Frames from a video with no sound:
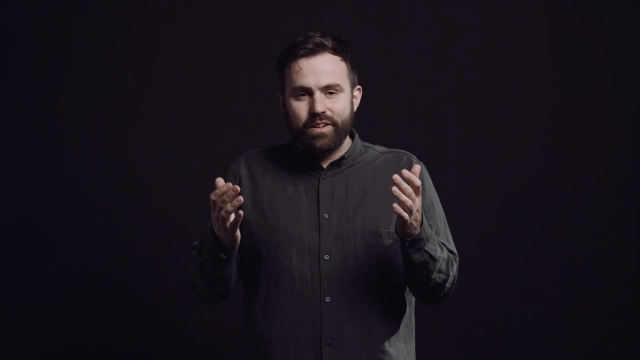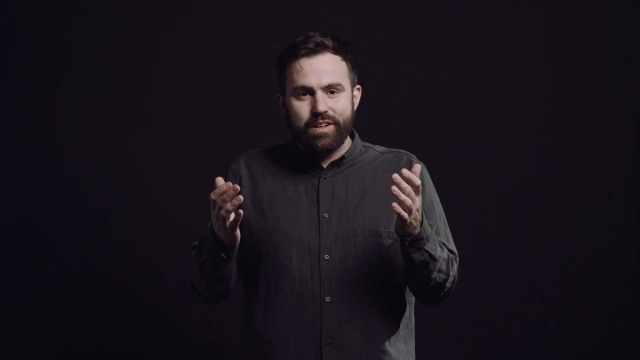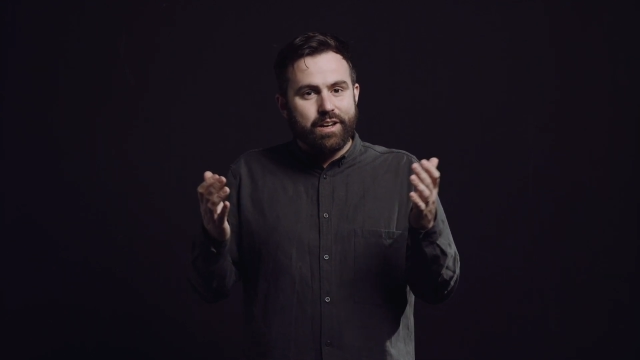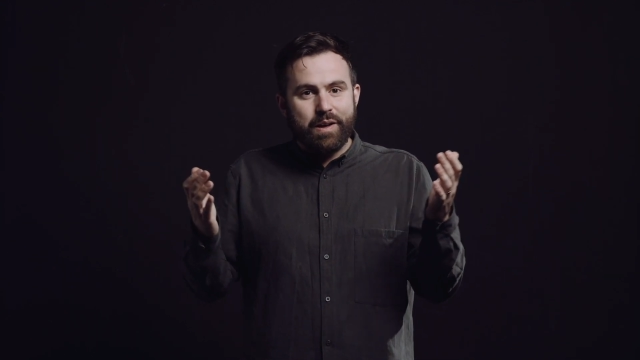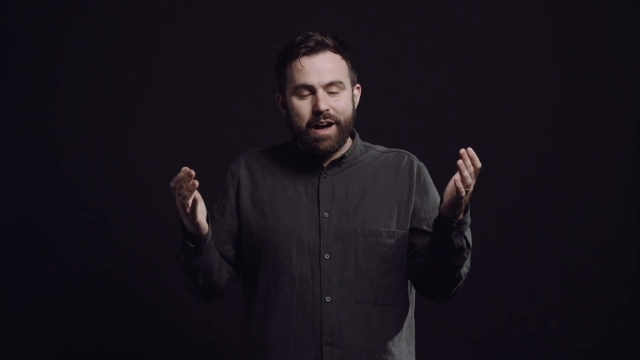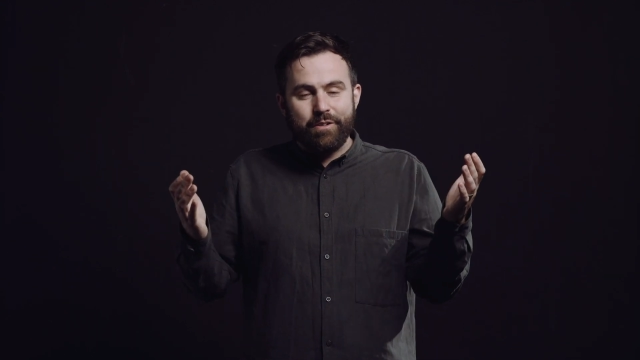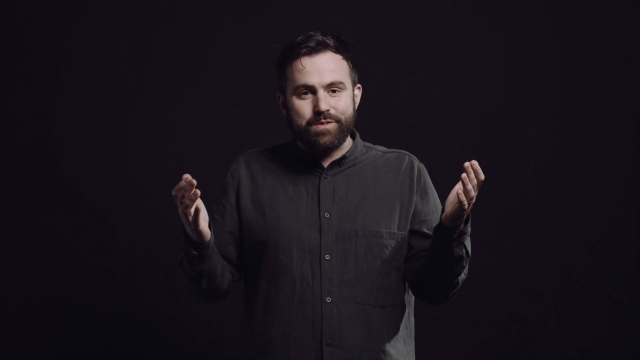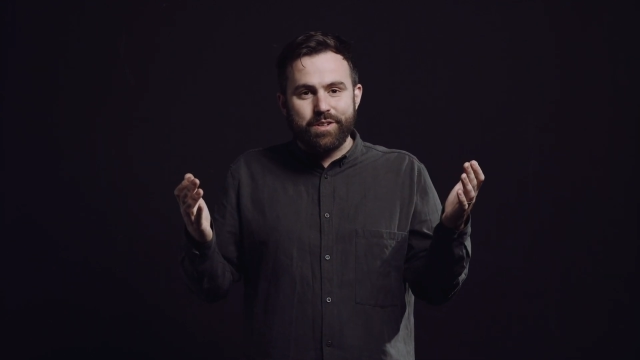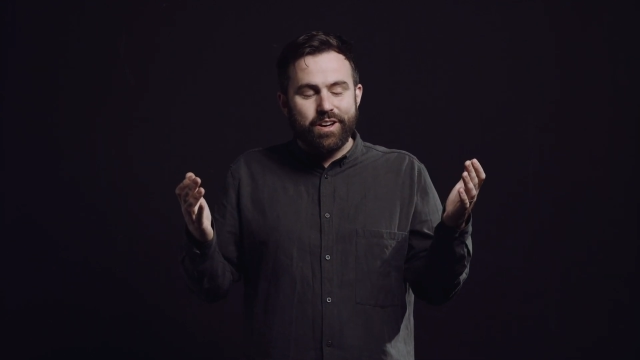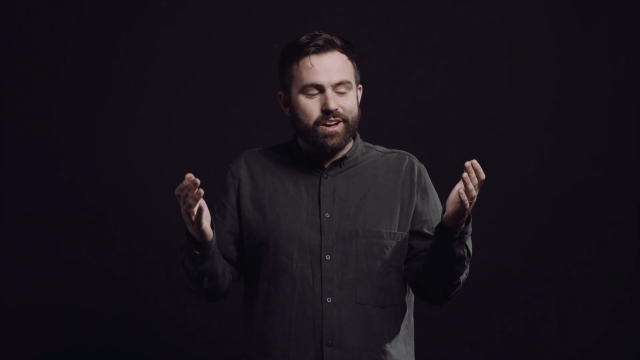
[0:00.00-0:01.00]
Now you have
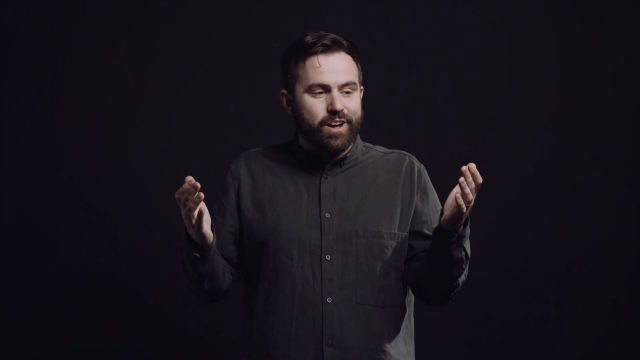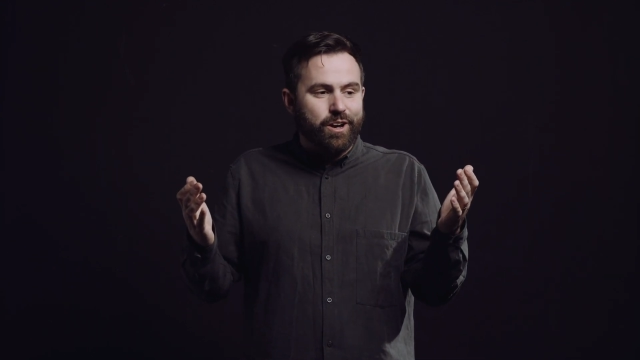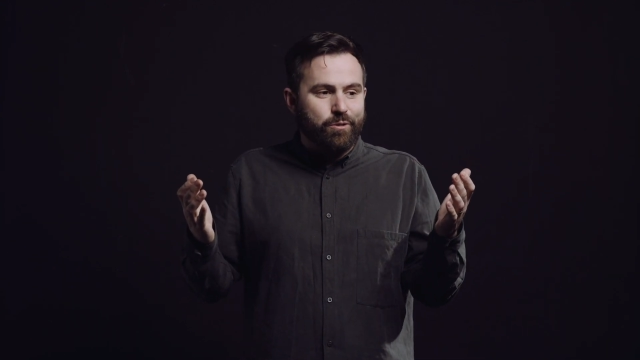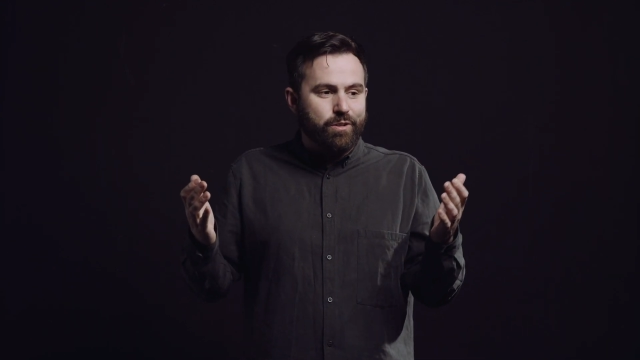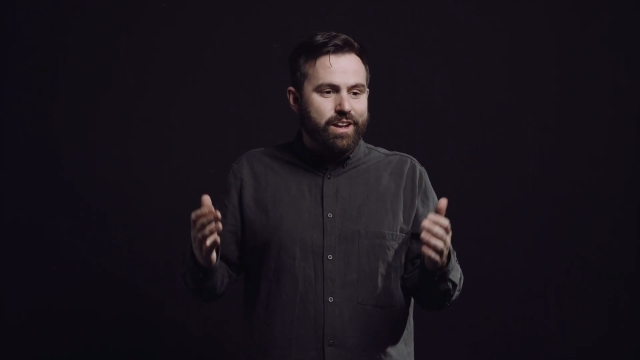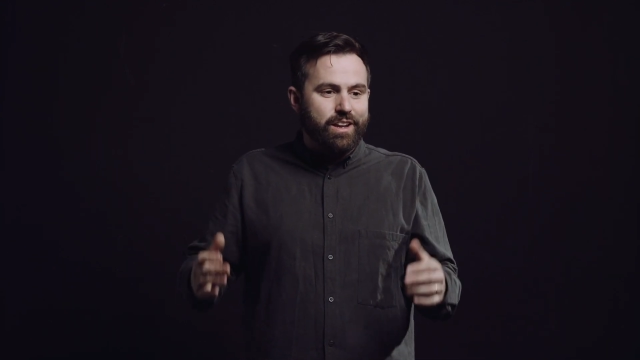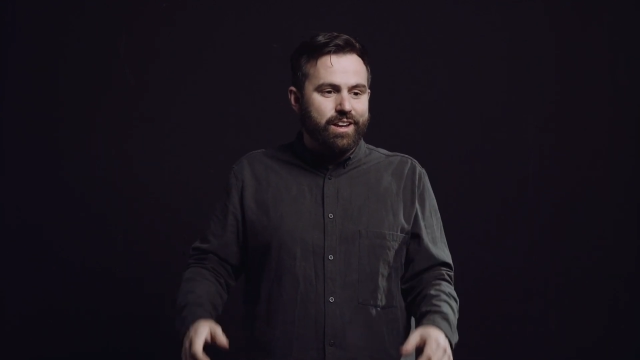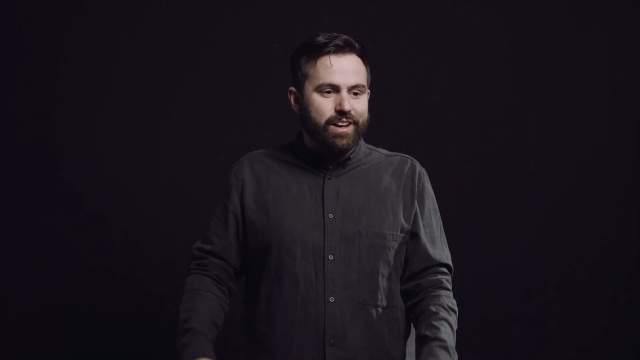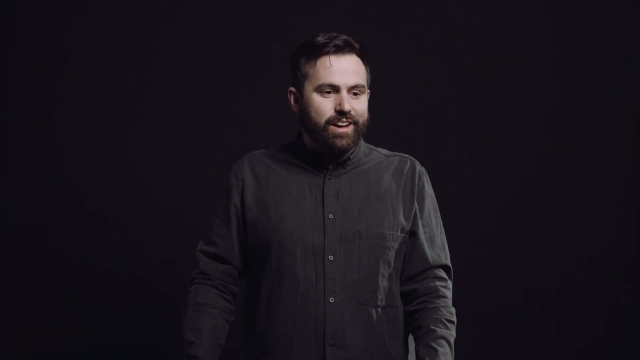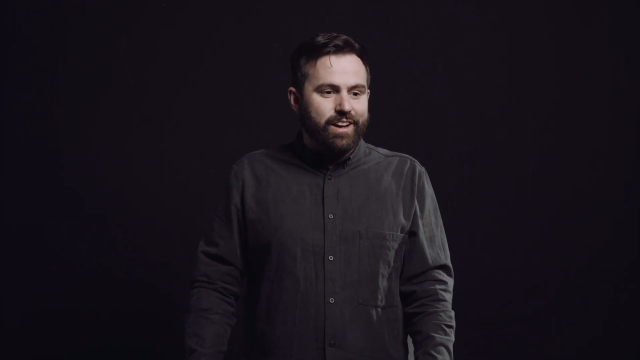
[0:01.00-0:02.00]
to
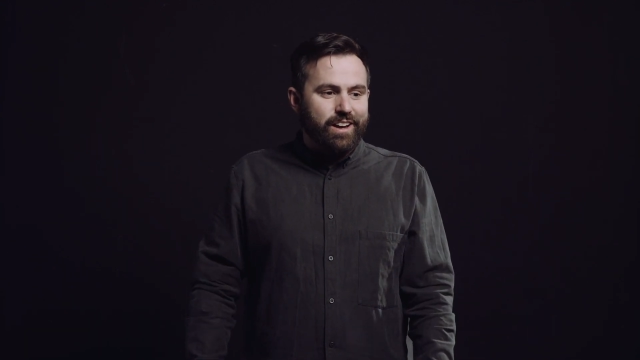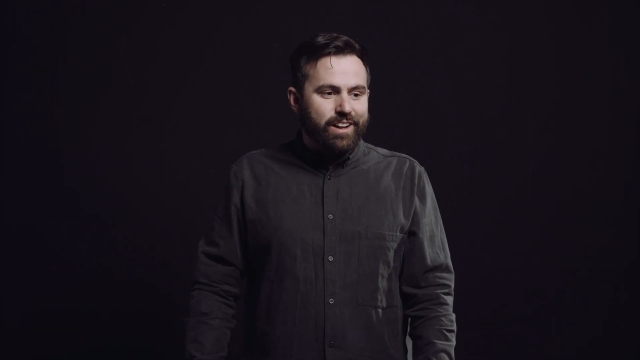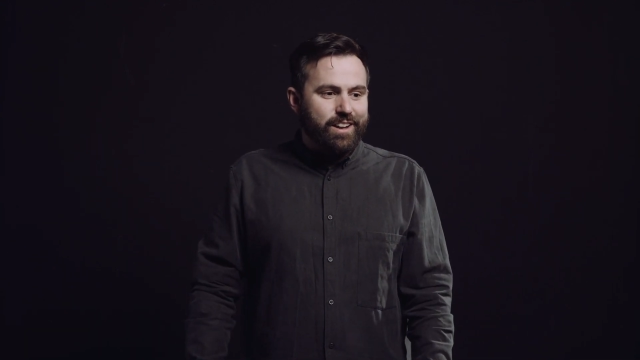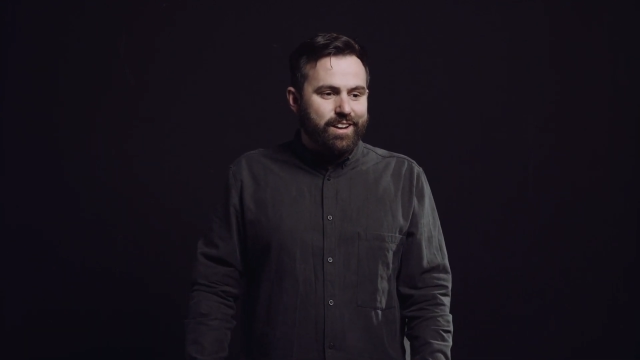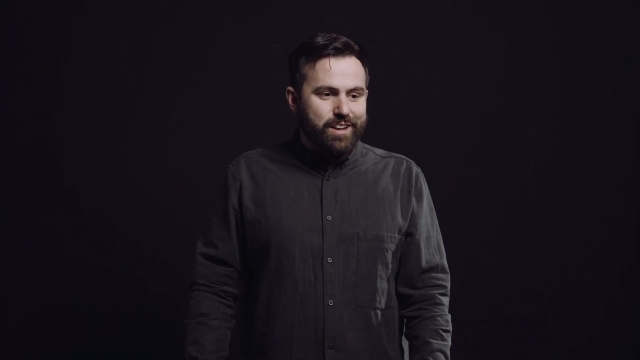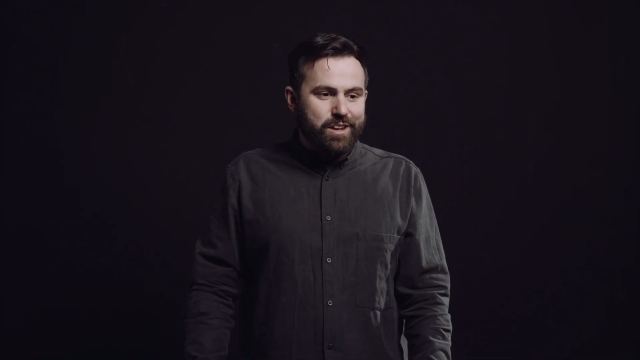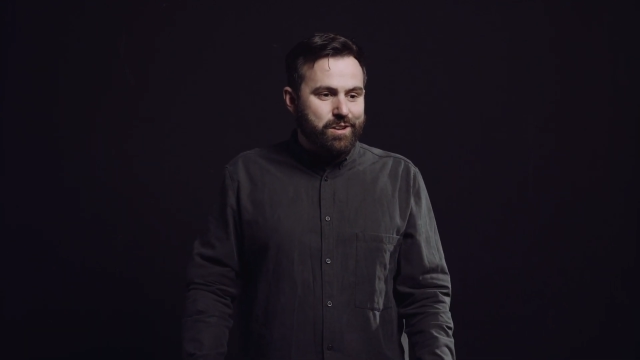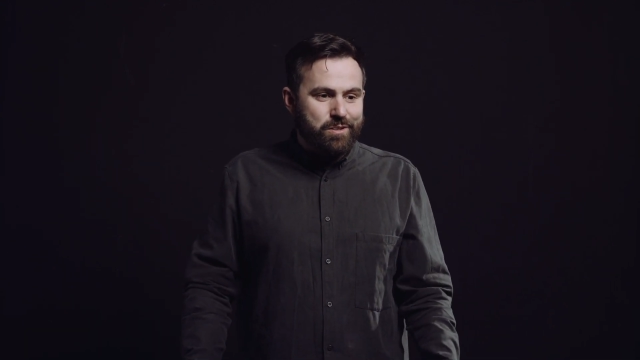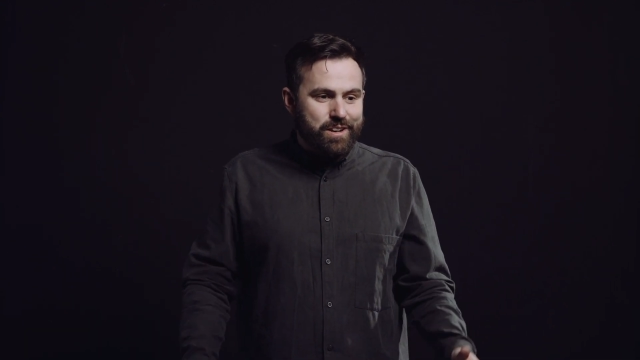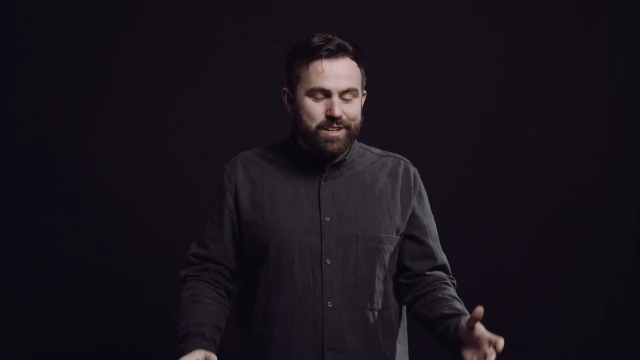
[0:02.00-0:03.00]
agree that
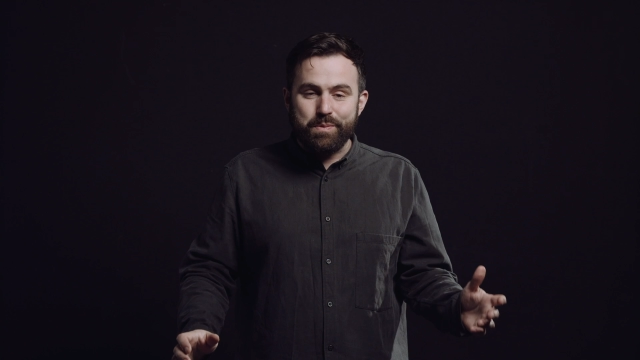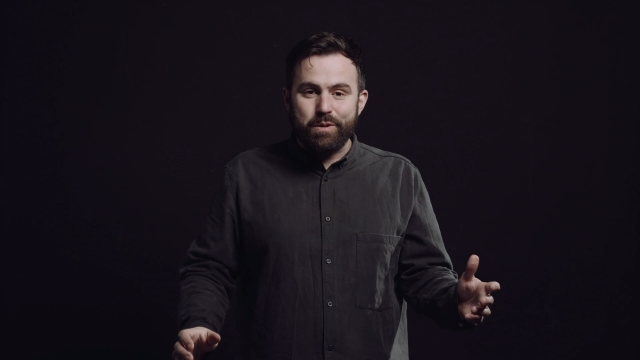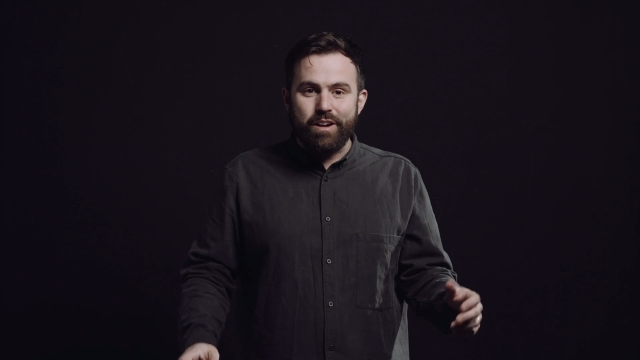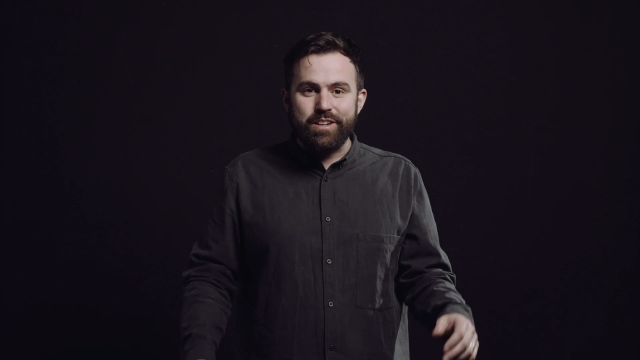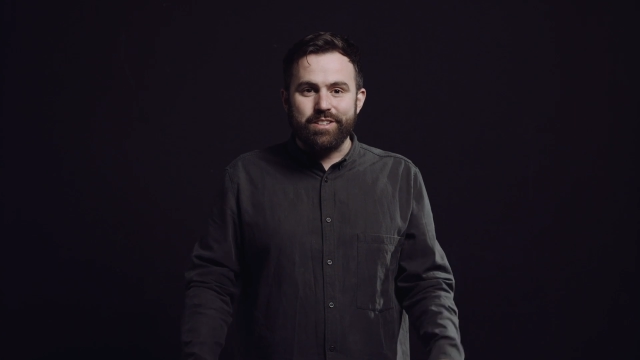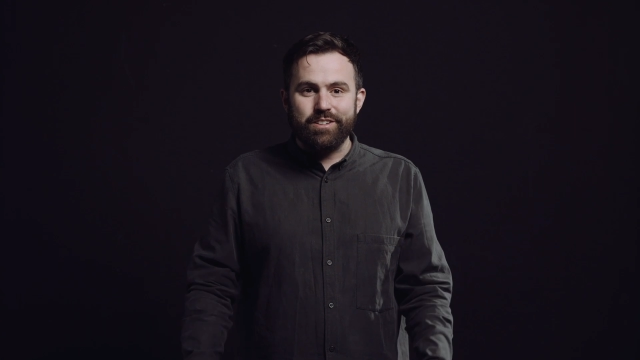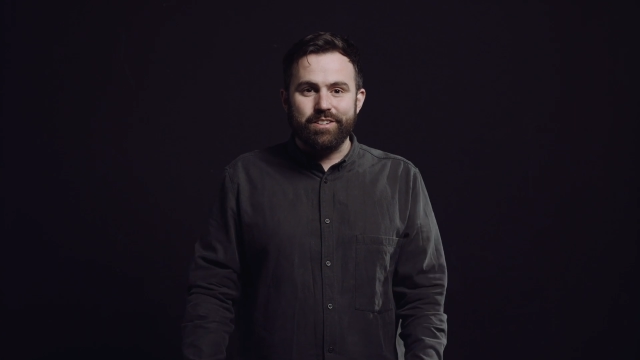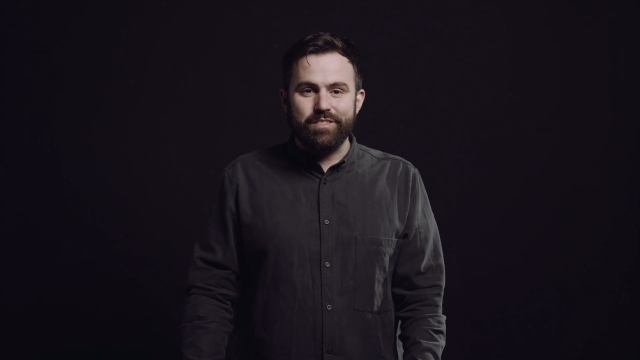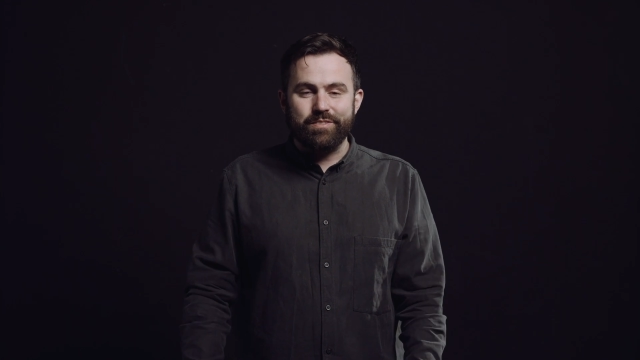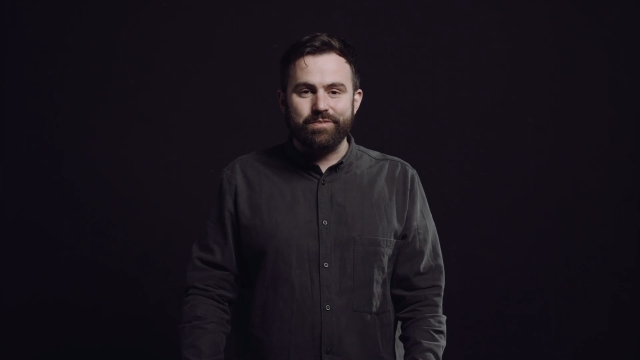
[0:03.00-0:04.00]
you need to be rescued.